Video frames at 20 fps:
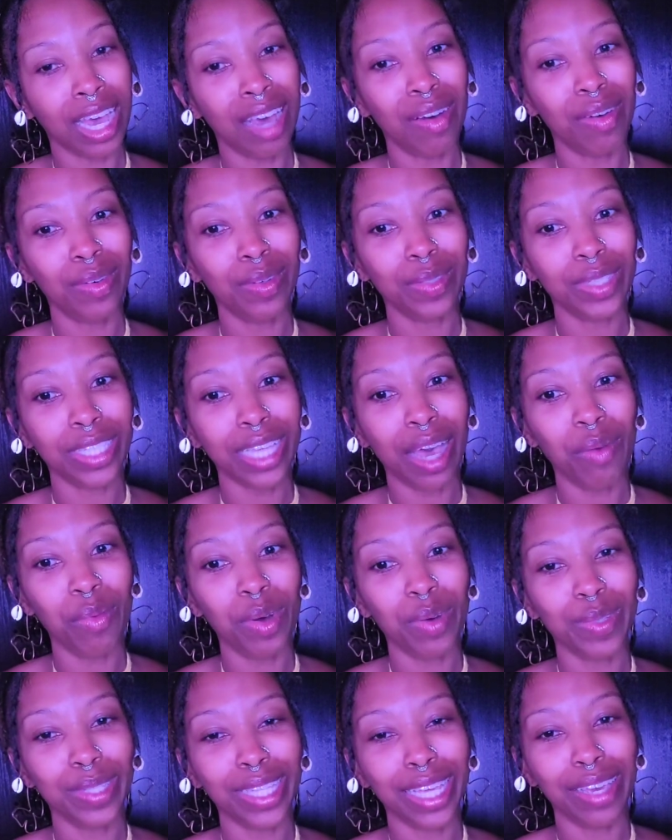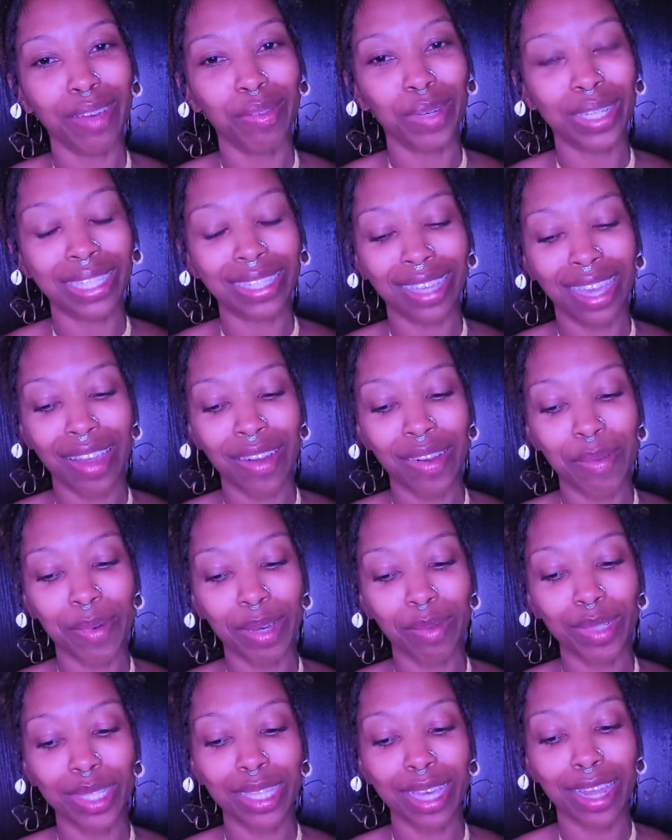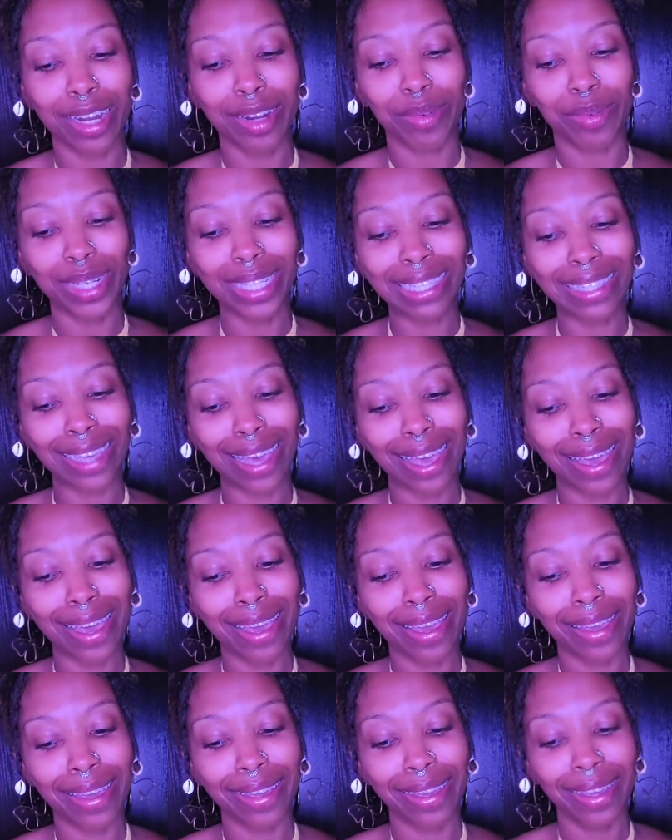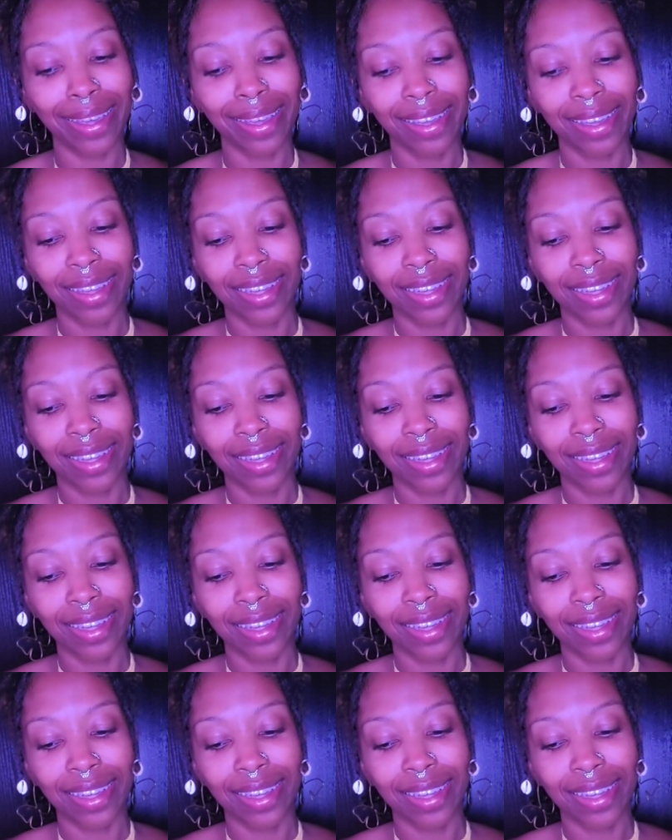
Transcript: I won't say it was scary, but it was kind of risque.